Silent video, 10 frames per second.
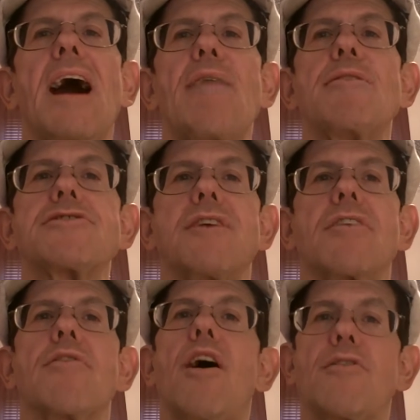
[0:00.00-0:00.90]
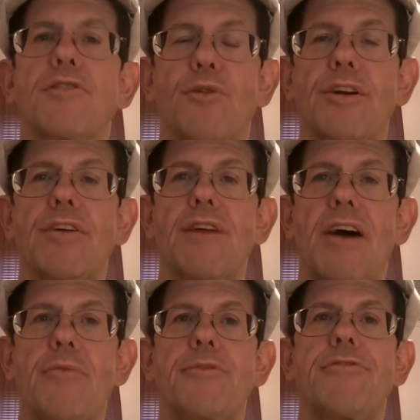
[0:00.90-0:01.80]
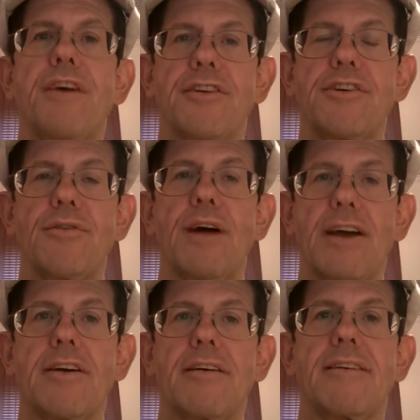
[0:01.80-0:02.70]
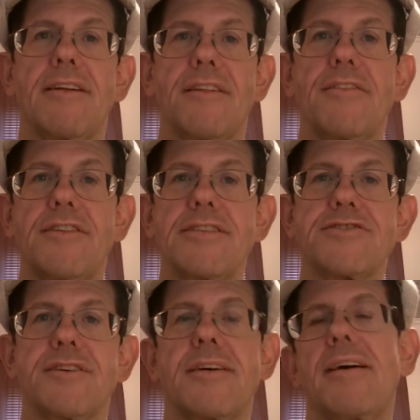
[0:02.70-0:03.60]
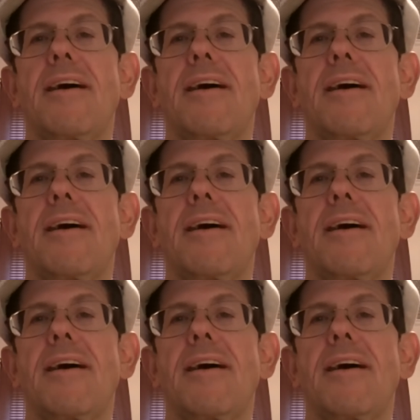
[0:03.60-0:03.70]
how much longer are you going to allow them to fuck you like this?